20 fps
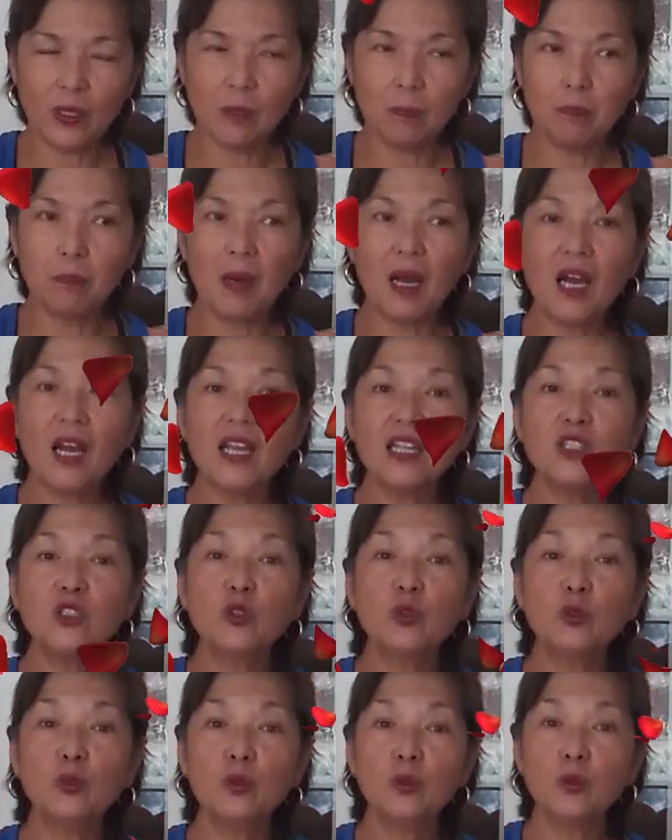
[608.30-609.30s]
with the Bahay
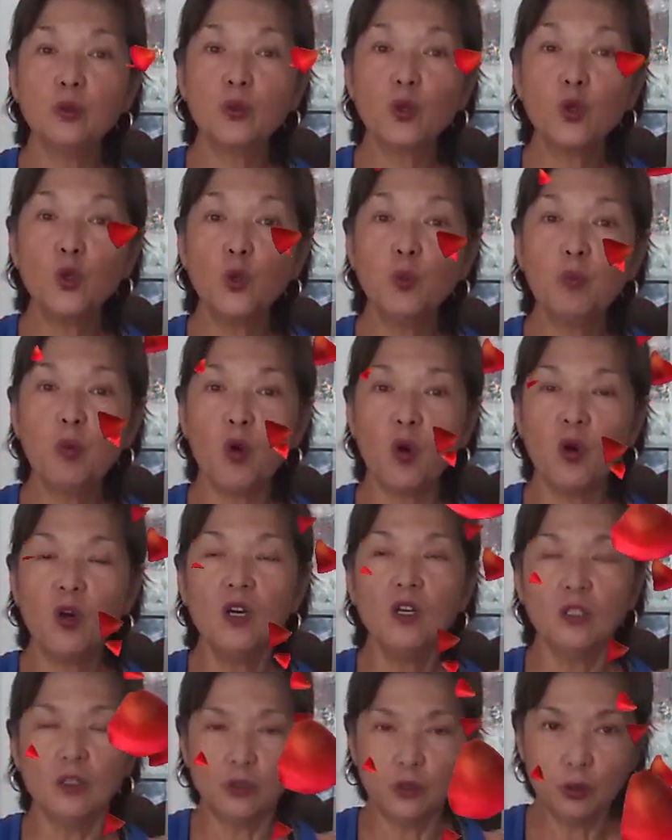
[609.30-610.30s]
to Kubo
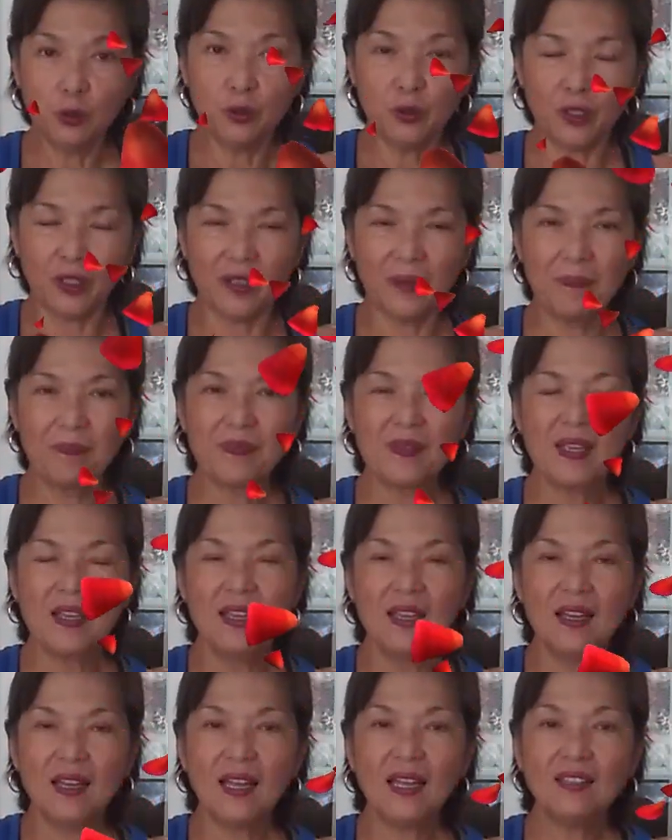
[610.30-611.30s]
tour.
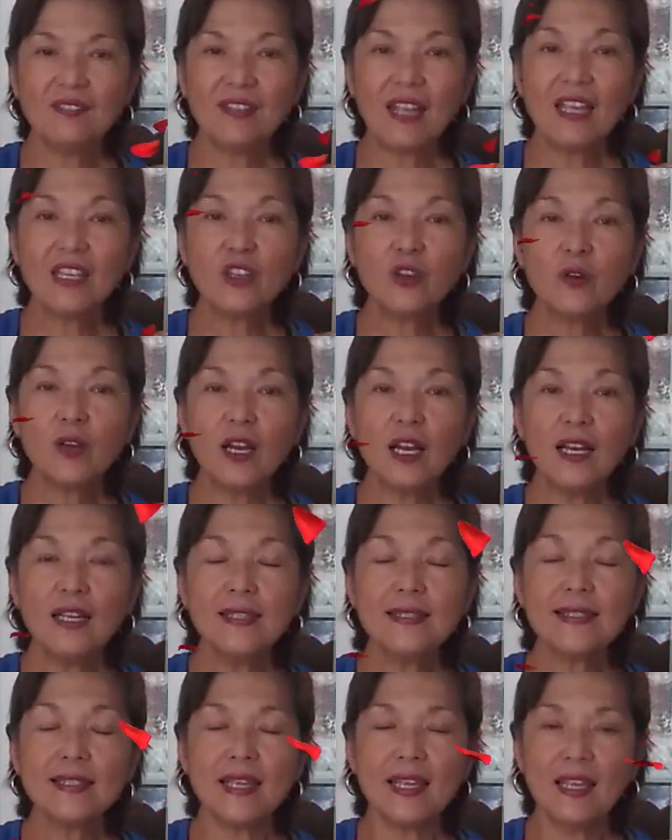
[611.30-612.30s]
And thank you
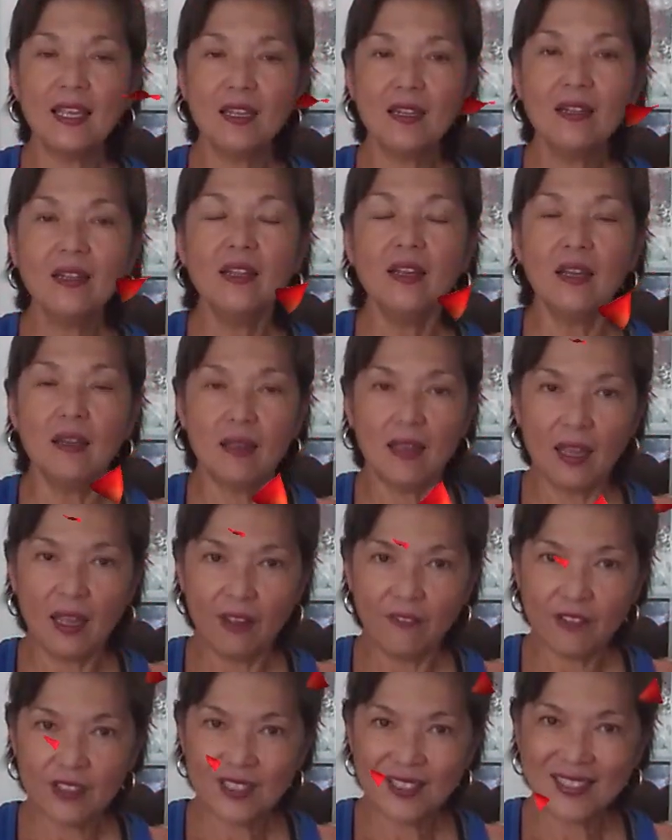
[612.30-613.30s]
guys and
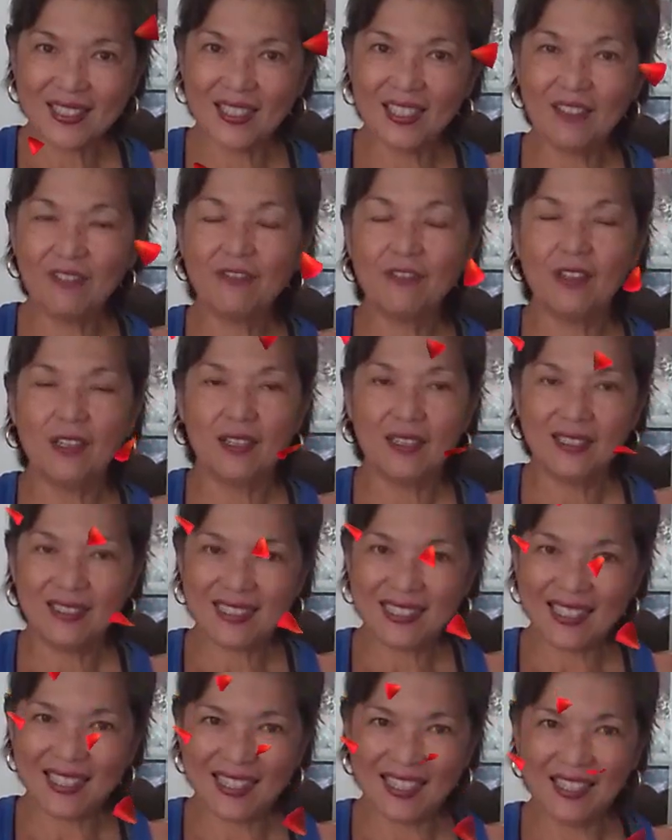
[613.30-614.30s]
have a safe
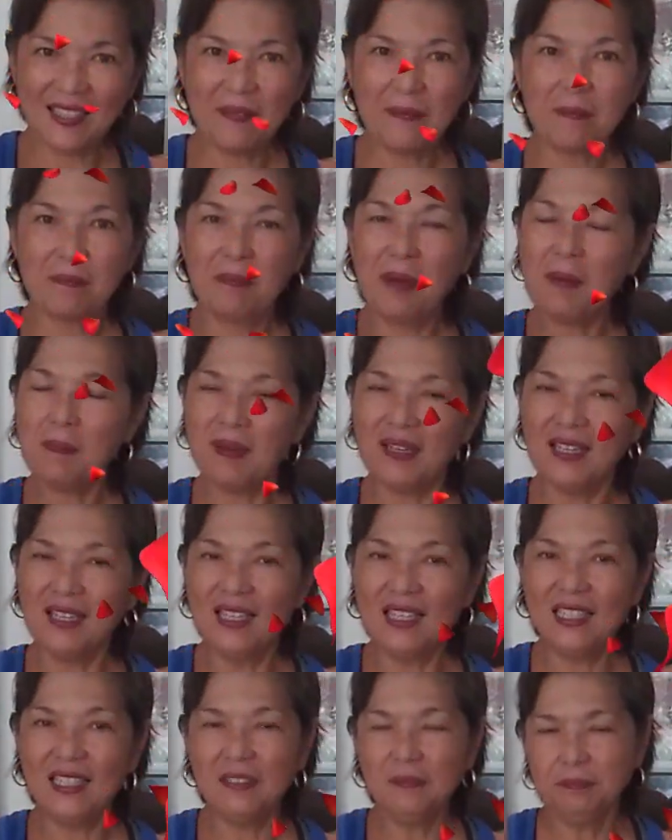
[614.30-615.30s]
day.
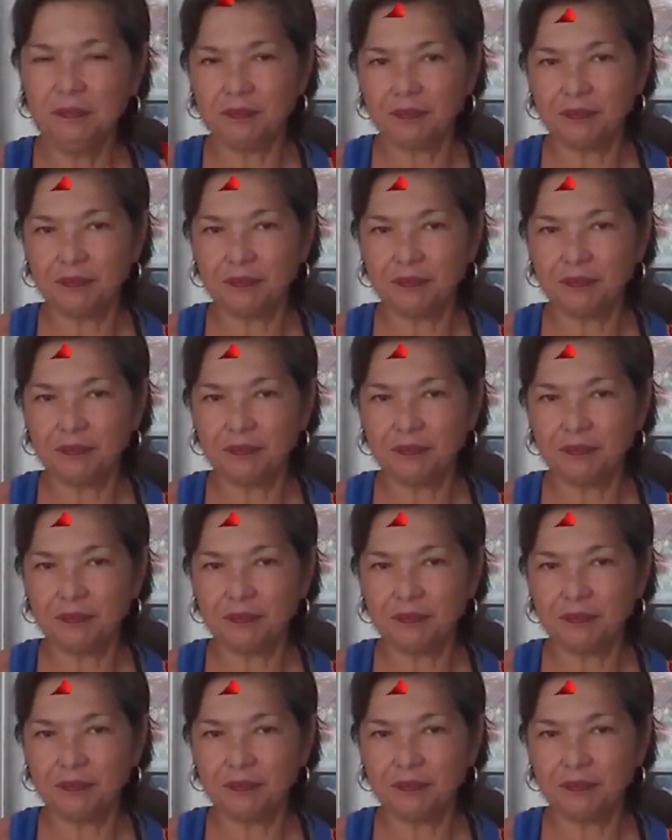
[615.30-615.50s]
Bye-bye.